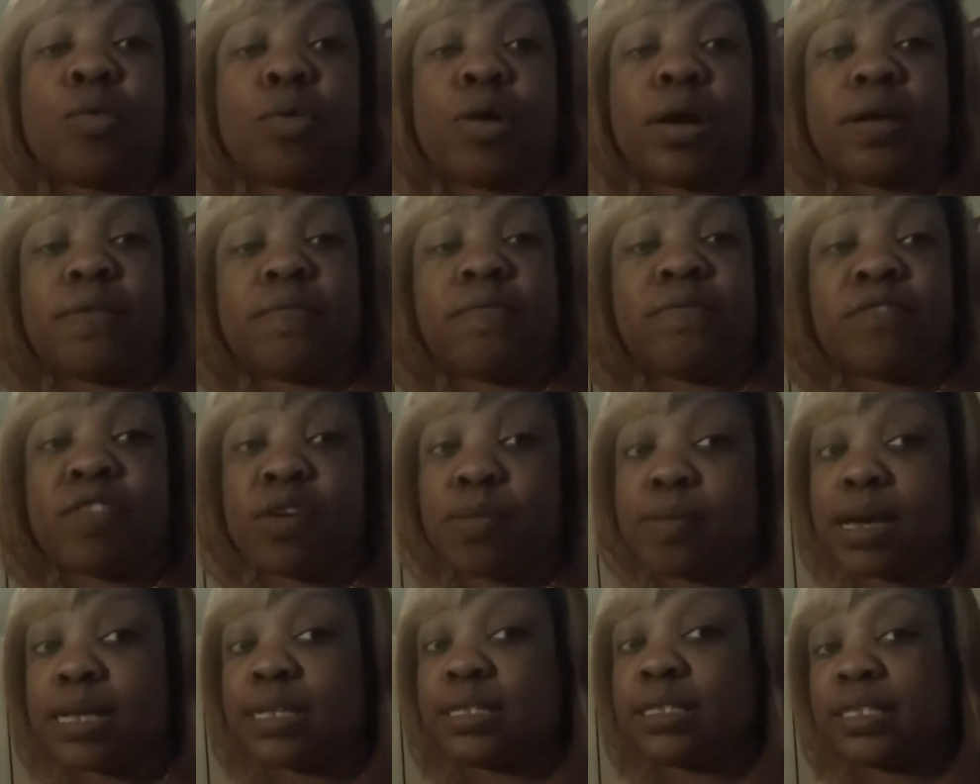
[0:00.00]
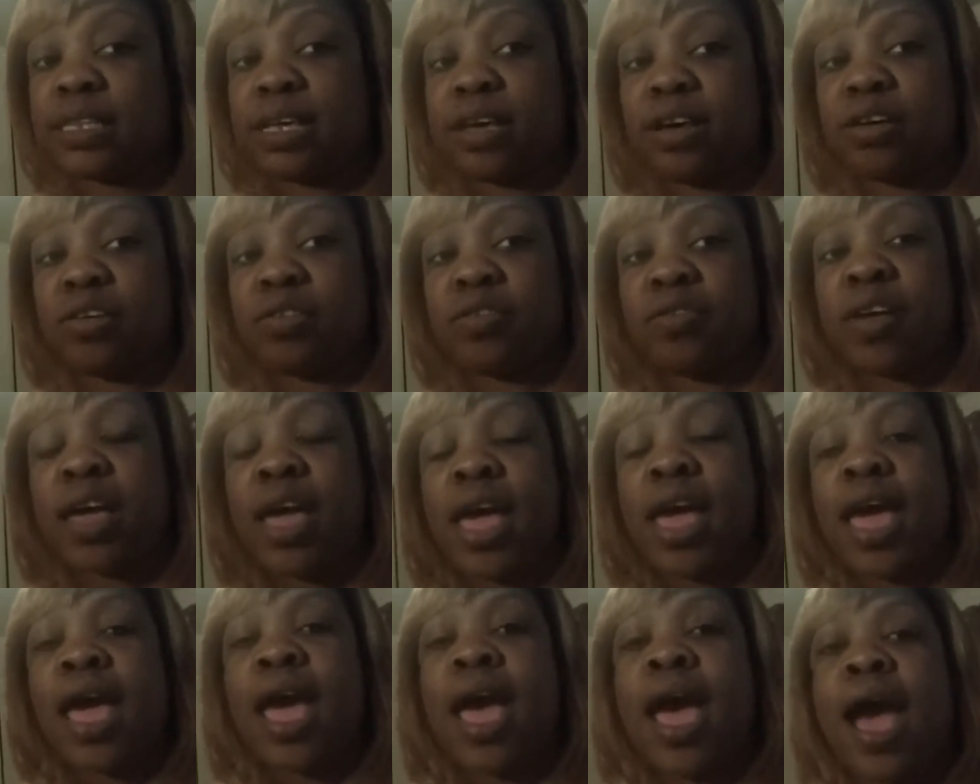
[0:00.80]
want for myself,
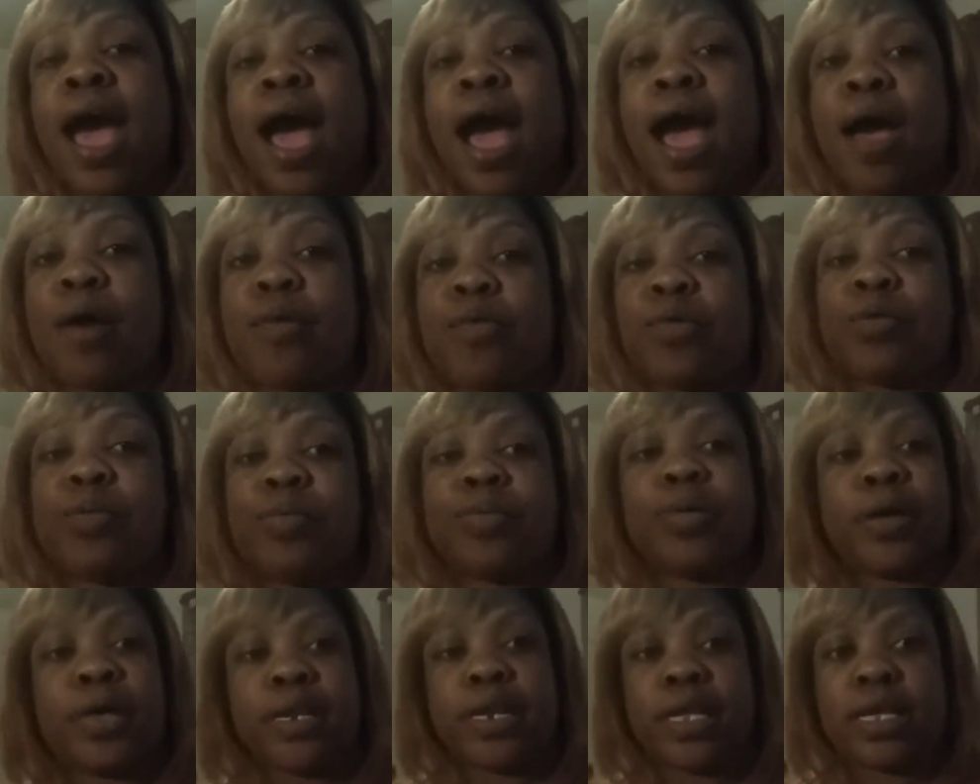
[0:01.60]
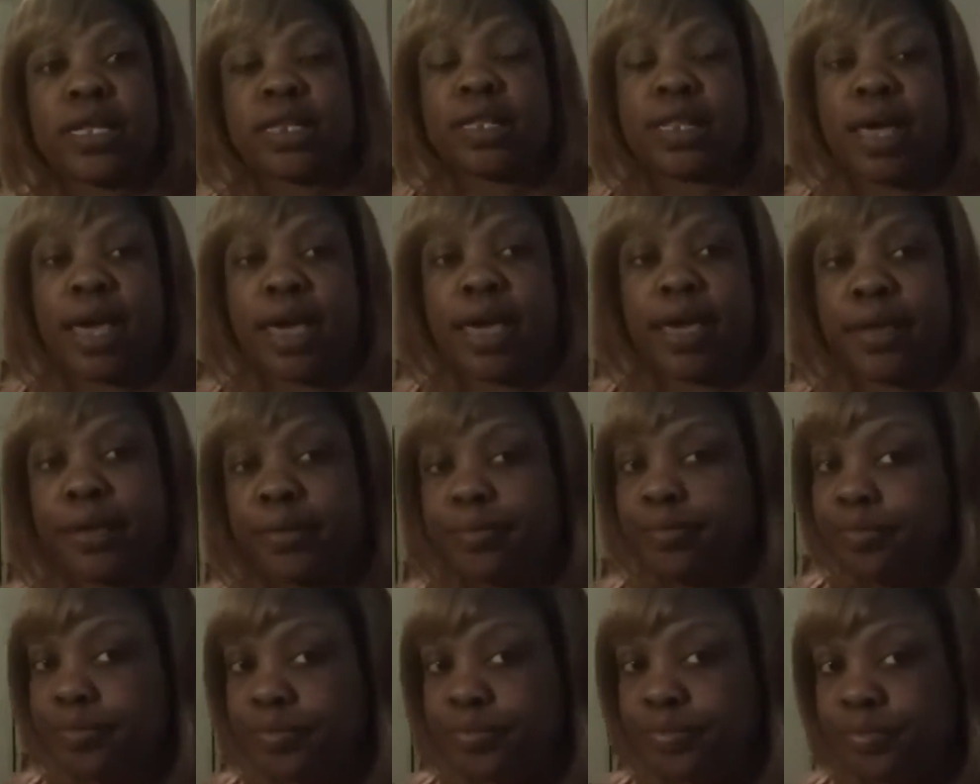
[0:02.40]
I will put it
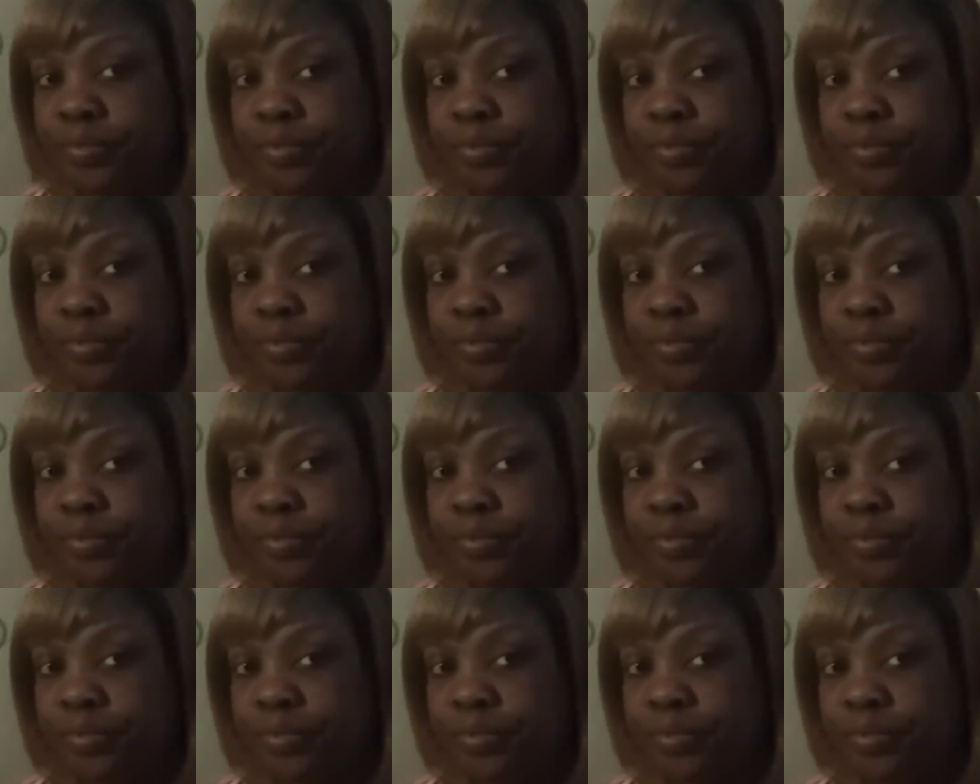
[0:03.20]
like